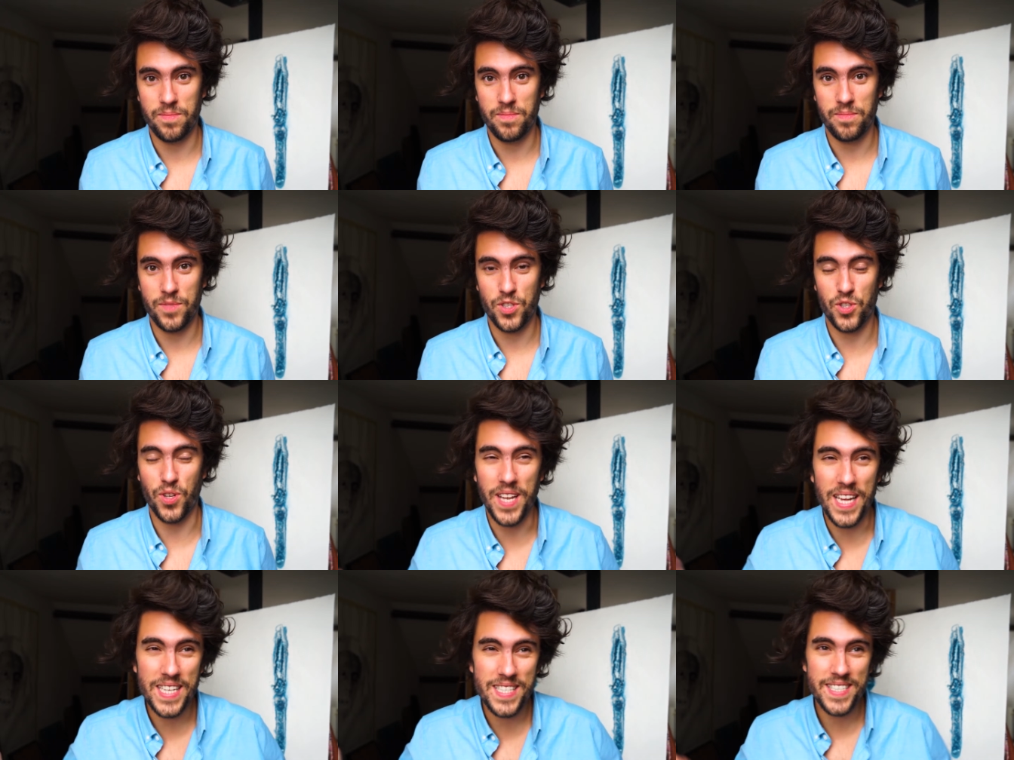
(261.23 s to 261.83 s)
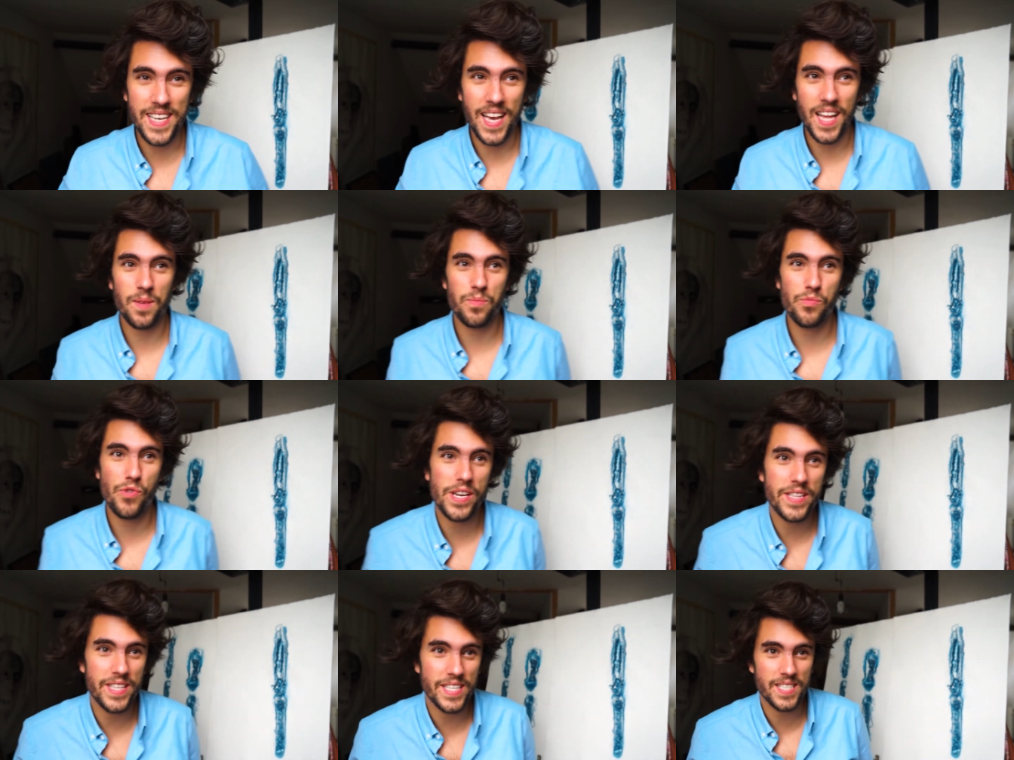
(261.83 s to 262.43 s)
So let's
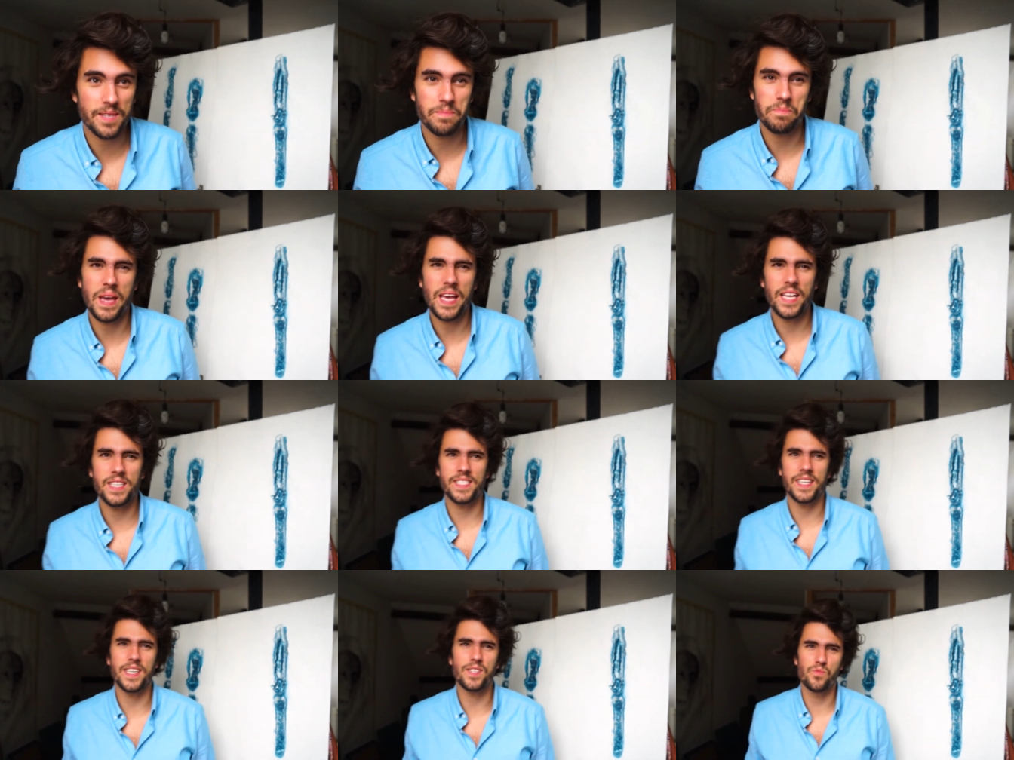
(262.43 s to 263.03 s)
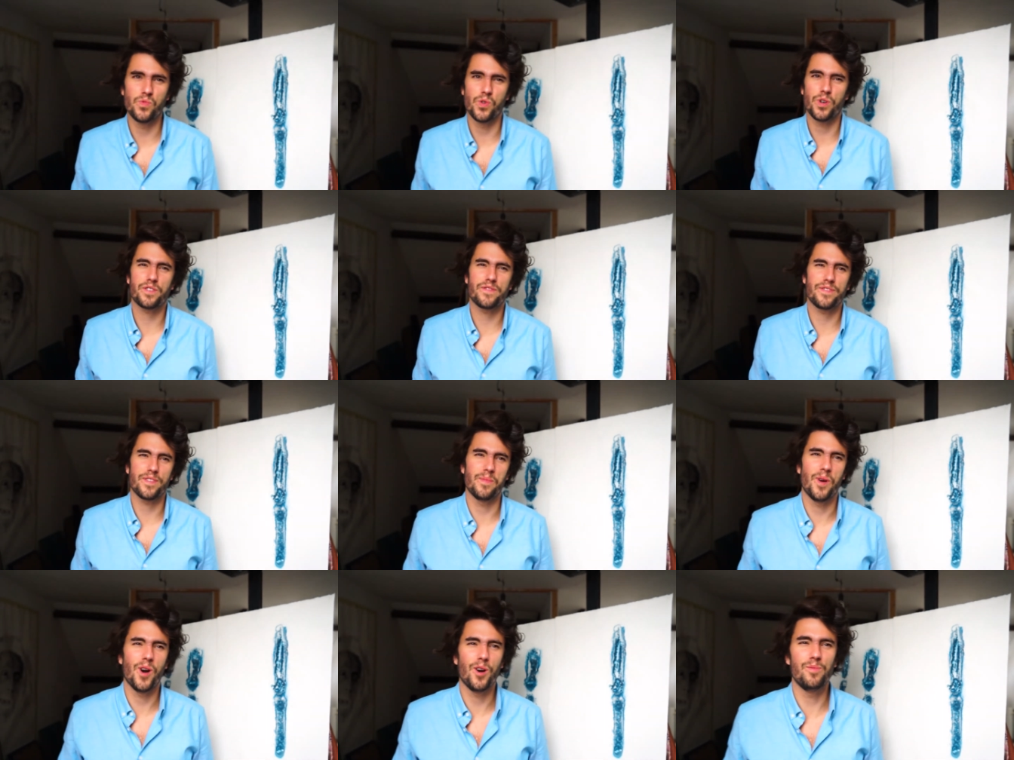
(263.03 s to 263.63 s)
celebrate this amazing work
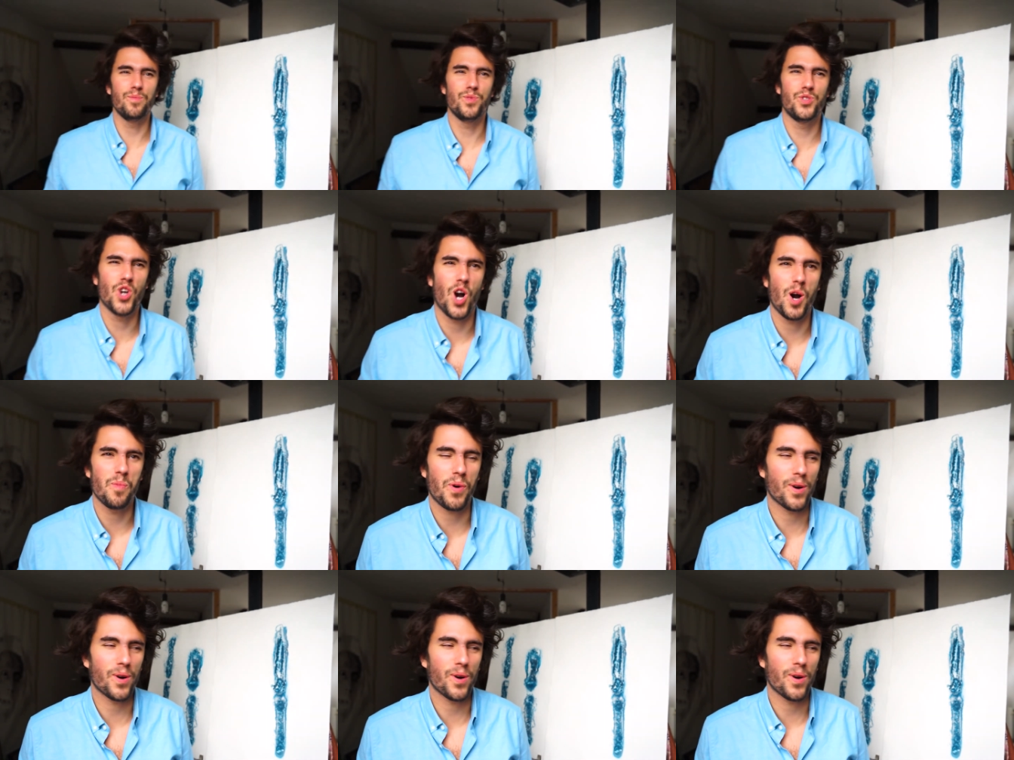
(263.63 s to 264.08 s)
from home job,